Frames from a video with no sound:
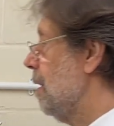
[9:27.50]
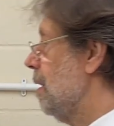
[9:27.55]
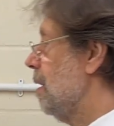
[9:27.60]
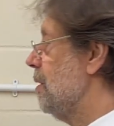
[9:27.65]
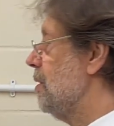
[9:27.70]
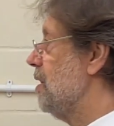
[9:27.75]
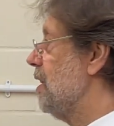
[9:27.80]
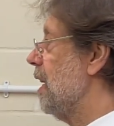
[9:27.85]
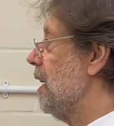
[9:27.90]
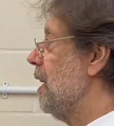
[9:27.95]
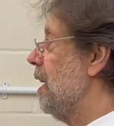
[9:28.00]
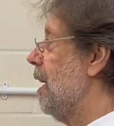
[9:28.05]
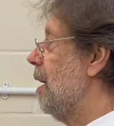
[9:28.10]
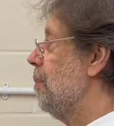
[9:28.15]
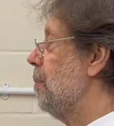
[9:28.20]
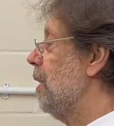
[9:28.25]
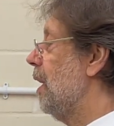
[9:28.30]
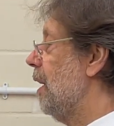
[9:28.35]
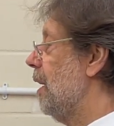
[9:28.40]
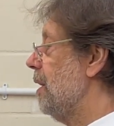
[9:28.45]
set it up
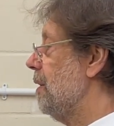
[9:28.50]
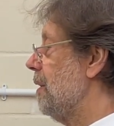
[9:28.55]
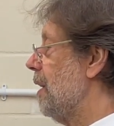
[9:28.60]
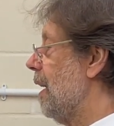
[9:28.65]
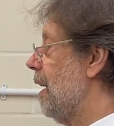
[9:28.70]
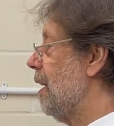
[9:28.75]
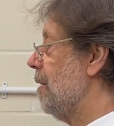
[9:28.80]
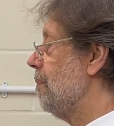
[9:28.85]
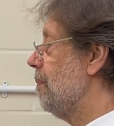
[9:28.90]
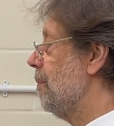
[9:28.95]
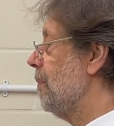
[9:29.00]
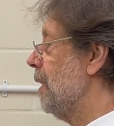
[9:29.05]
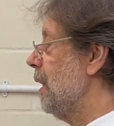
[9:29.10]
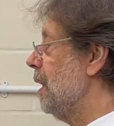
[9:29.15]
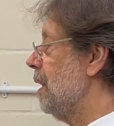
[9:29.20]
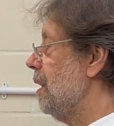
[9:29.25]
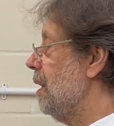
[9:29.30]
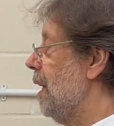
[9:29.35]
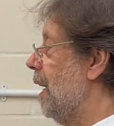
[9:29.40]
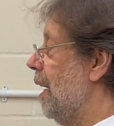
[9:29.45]
like that.
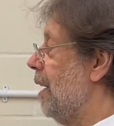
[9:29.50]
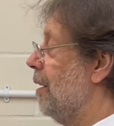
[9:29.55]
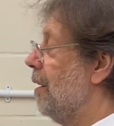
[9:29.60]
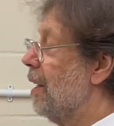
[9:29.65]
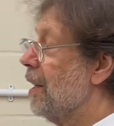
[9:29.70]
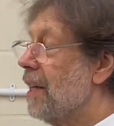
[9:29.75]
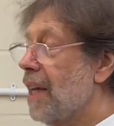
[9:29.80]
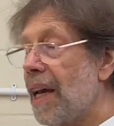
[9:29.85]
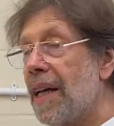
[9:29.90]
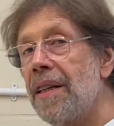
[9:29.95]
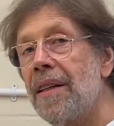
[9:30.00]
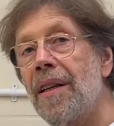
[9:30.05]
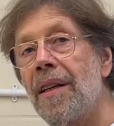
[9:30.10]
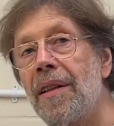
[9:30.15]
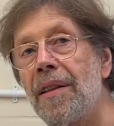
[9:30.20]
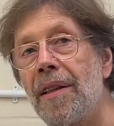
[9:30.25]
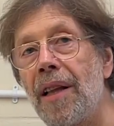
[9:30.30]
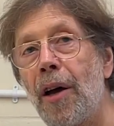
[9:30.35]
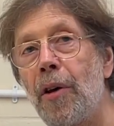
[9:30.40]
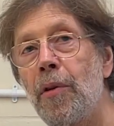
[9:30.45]
Now again,
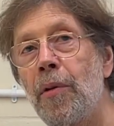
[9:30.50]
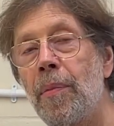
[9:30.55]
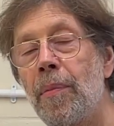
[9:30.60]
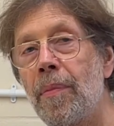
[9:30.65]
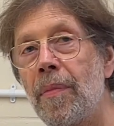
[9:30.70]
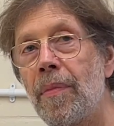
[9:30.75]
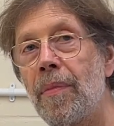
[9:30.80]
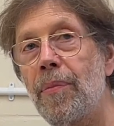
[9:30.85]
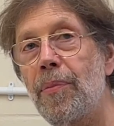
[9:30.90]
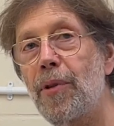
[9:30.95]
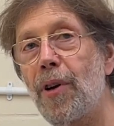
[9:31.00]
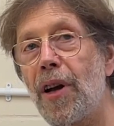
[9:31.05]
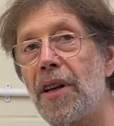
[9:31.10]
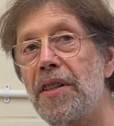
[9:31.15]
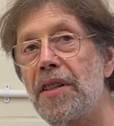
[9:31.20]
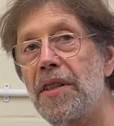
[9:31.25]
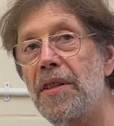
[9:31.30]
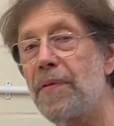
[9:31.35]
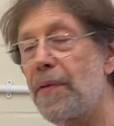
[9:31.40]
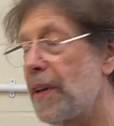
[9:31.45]
no
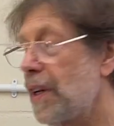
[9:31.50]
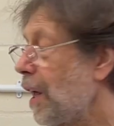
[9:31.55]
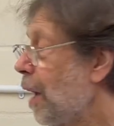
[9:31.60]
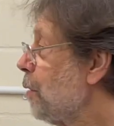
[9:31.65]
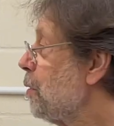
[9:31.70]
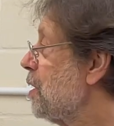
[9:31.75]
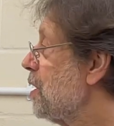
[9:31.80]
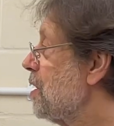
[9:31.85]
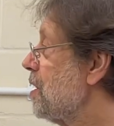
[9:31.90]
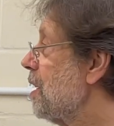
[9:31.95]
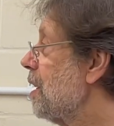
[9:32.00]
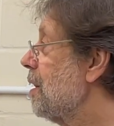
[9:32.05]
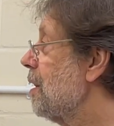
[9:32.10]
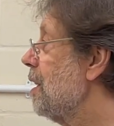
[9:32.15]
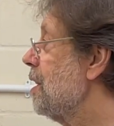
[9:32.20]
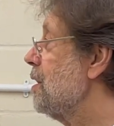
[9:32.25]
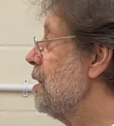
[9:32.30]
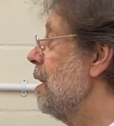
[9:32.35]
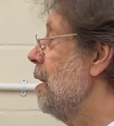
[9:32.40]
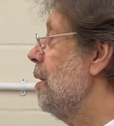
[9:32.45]
prizes for noticing
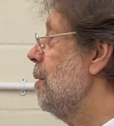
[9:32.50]
this,